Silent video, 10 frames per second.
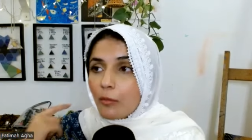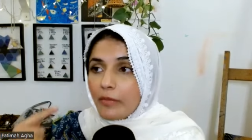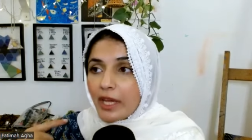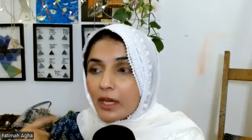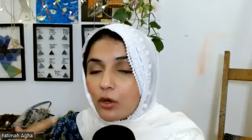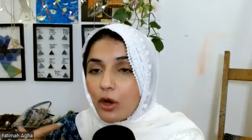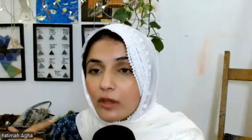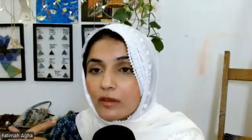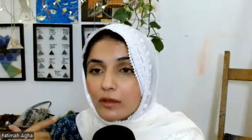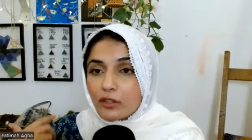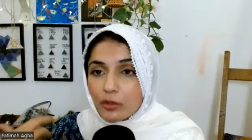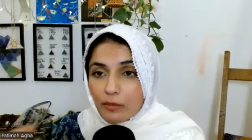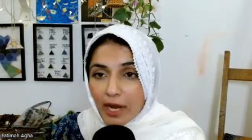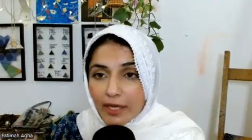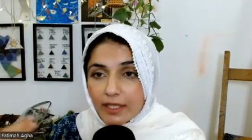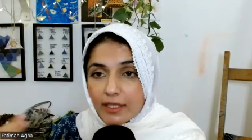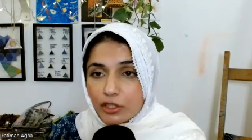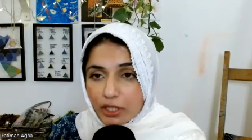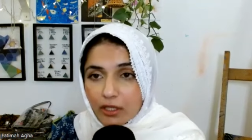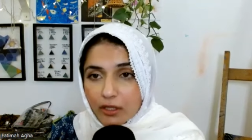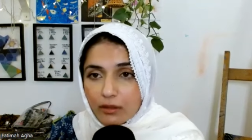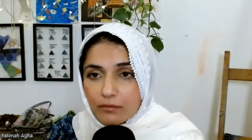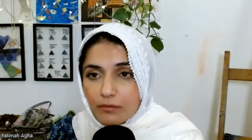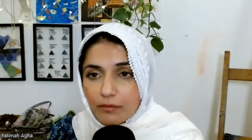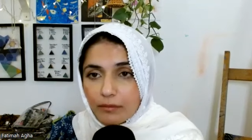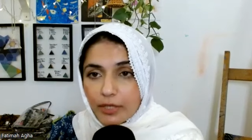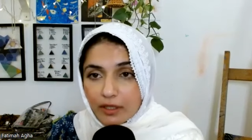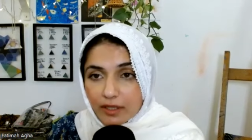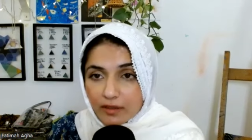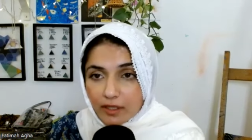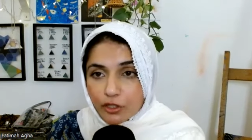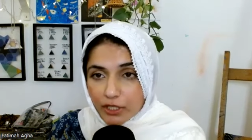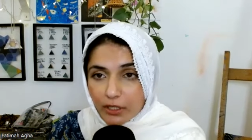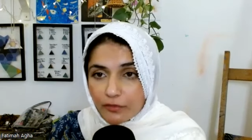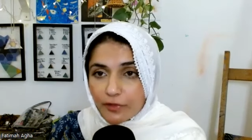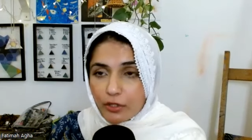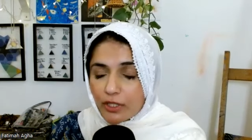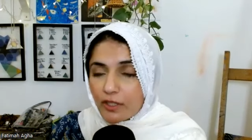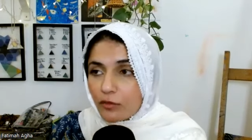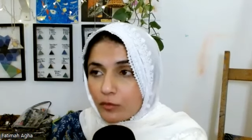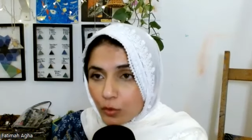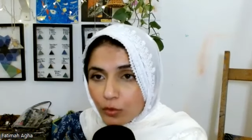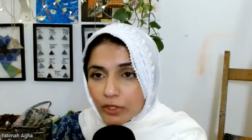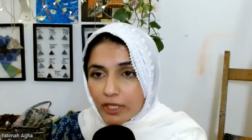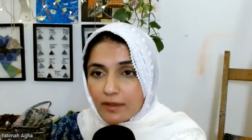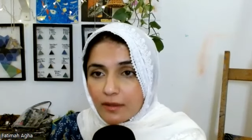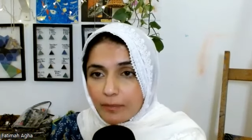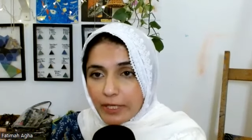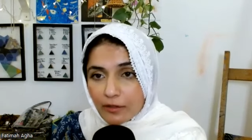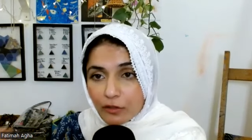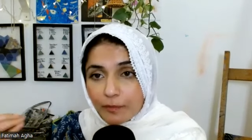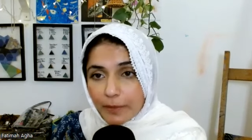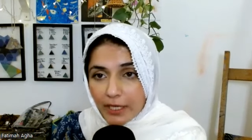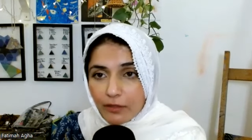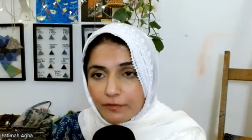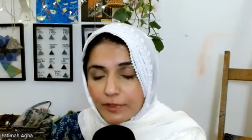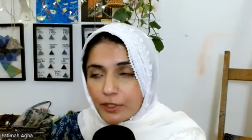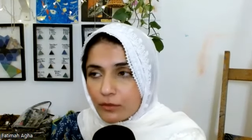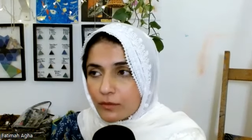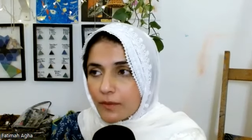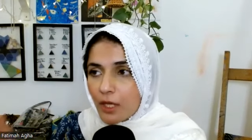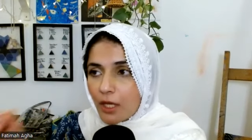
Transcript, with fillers: may cause a traumatic trigger because it's a trigger for you, it's a wound, it's a place of pain for you.